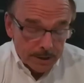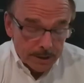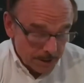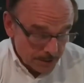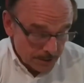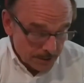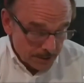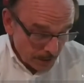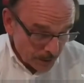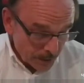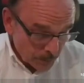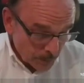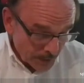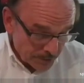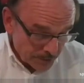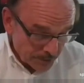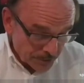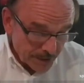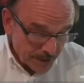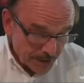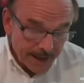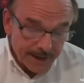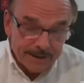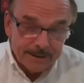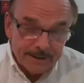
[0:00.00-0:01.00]
it's a great
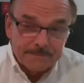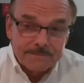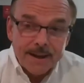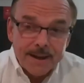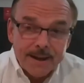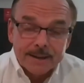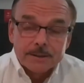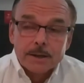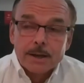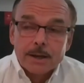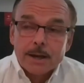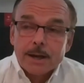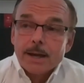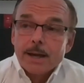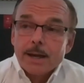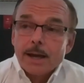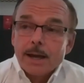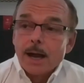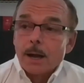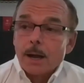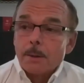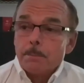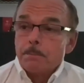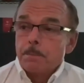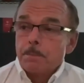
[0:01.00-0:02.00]
question, and in fact,
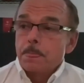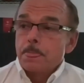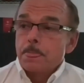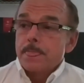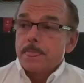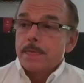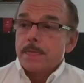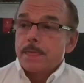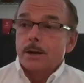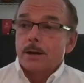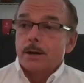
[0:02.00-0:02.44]
um, you know,